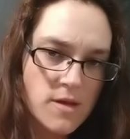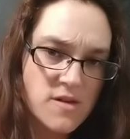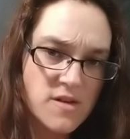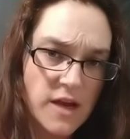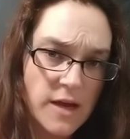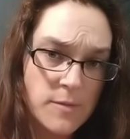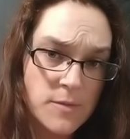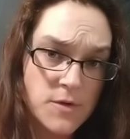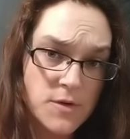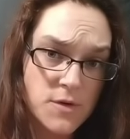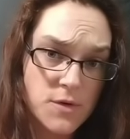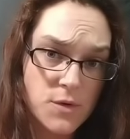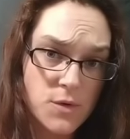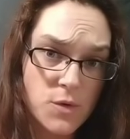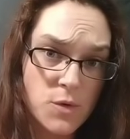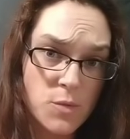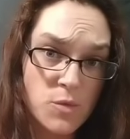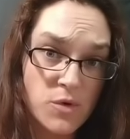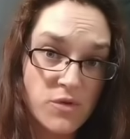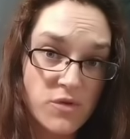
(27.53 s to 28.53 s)
time
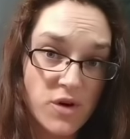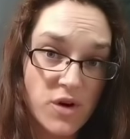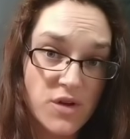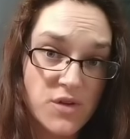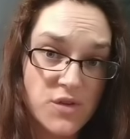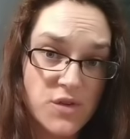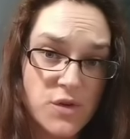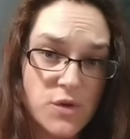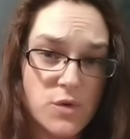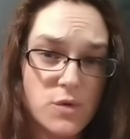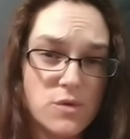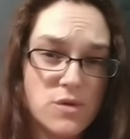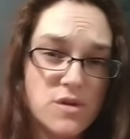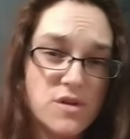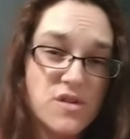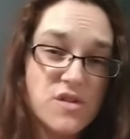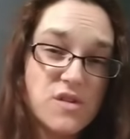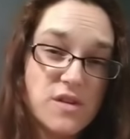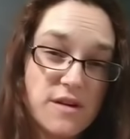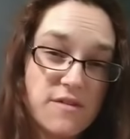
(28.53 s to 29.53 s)
to move on to the
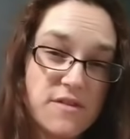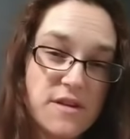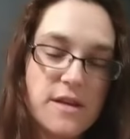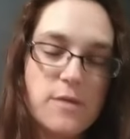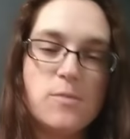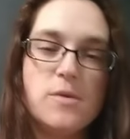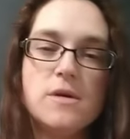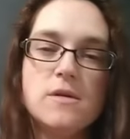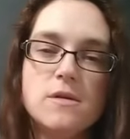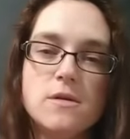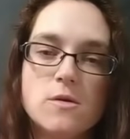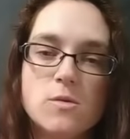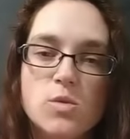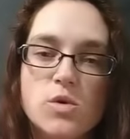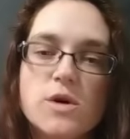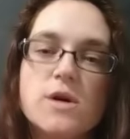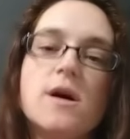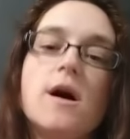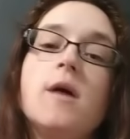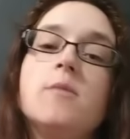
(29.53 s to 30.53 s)
stuff that can be a little
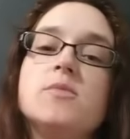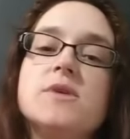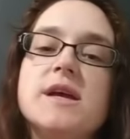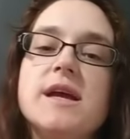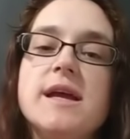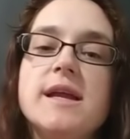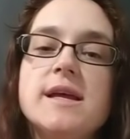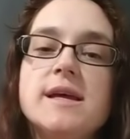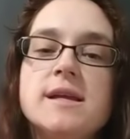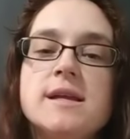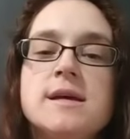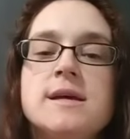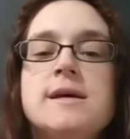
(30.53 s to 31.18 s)
more complicated.